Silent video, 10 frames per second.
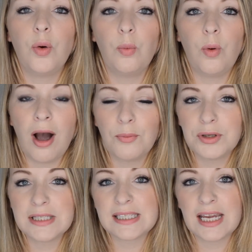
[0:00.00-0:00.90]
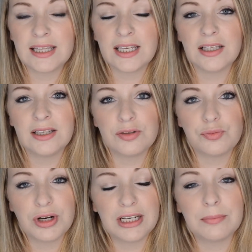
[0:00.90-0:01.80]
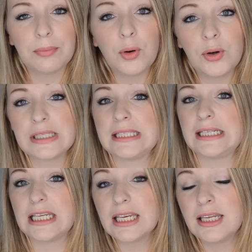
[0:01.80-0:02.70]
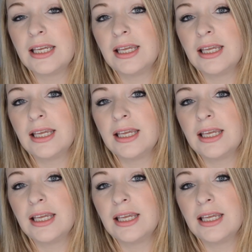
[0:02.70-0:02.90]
What I would say that is really important